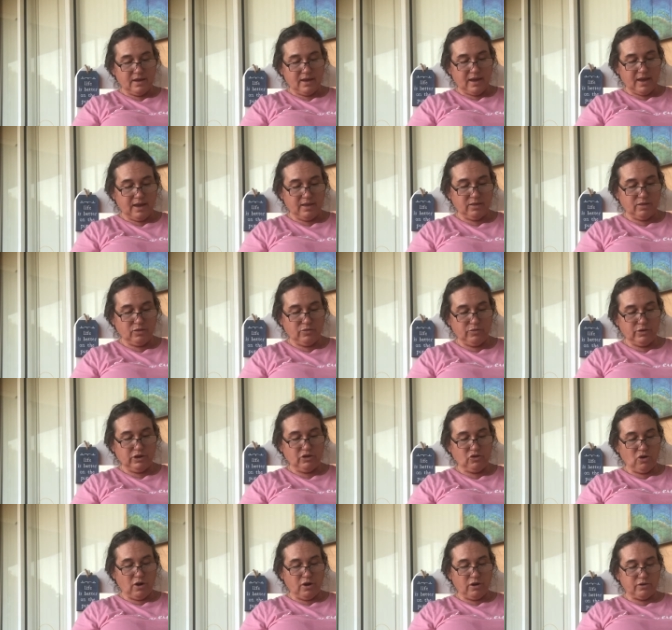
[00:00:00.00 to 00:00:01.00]
and three
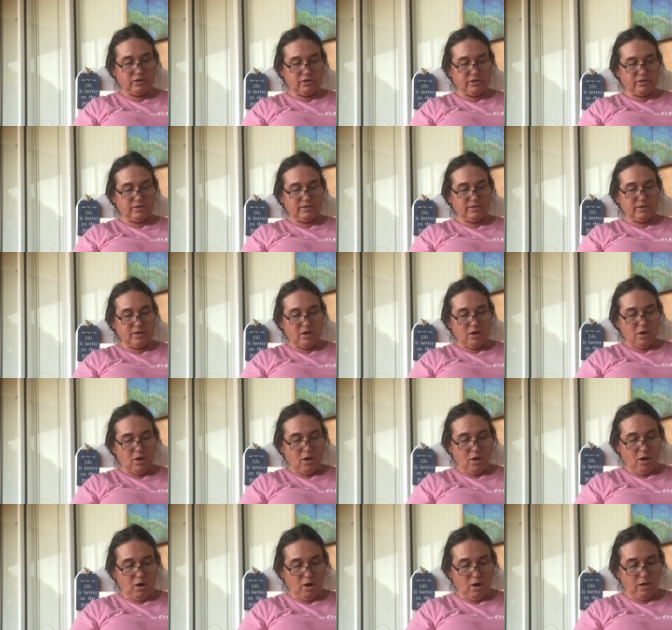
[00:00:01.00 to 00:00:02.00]
daughters
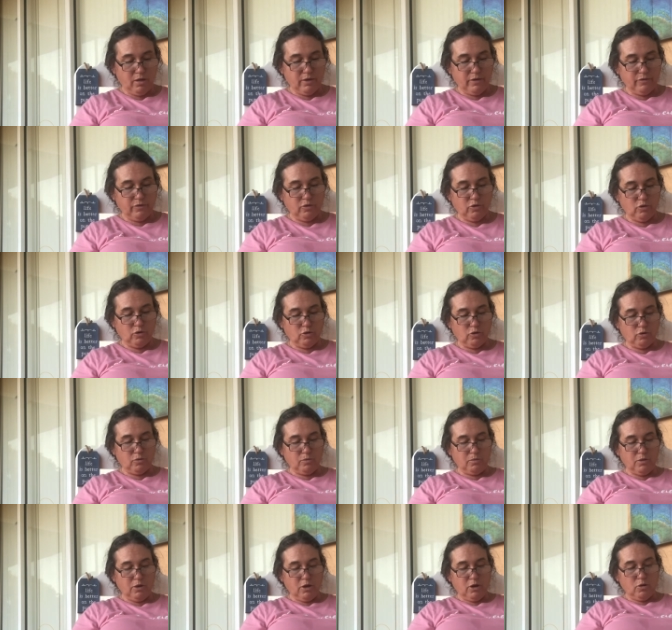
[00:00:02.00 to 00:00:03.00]
all of
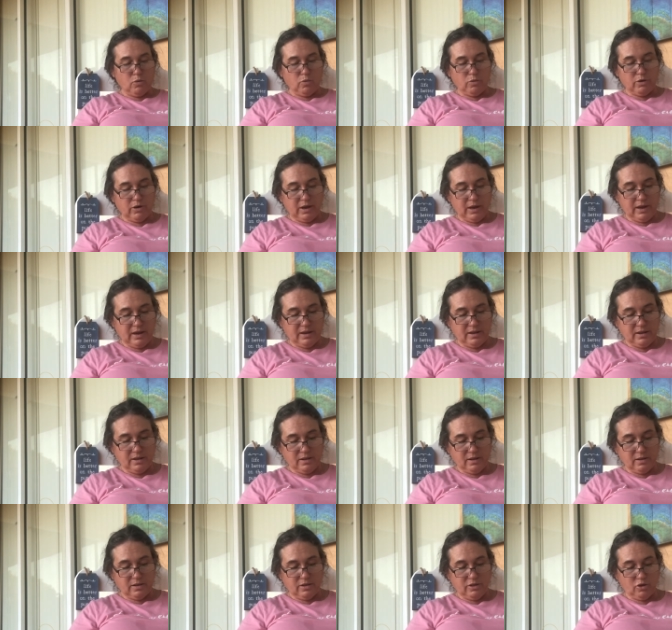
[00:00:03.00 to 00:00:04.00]
whom were in
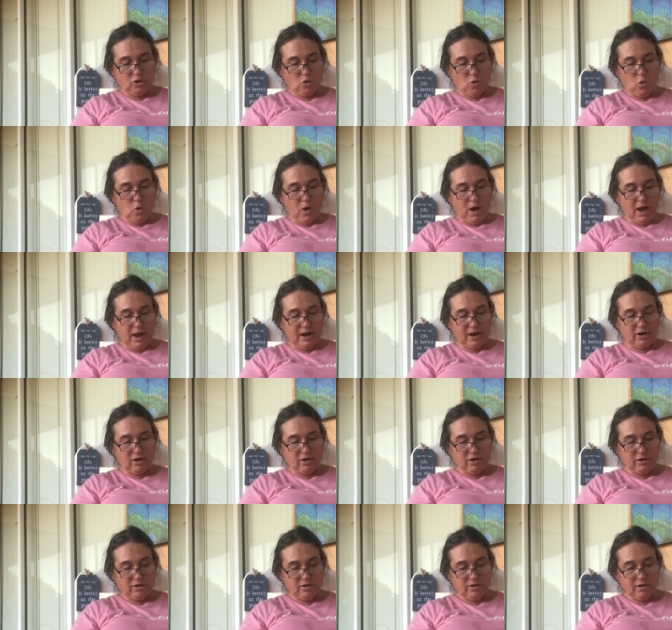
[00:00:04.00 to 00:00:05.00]
the
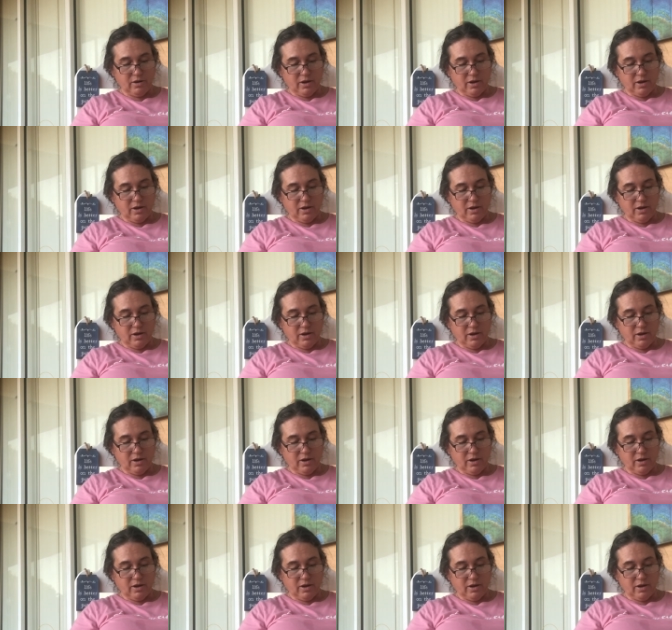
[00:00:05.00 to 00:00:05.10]
choir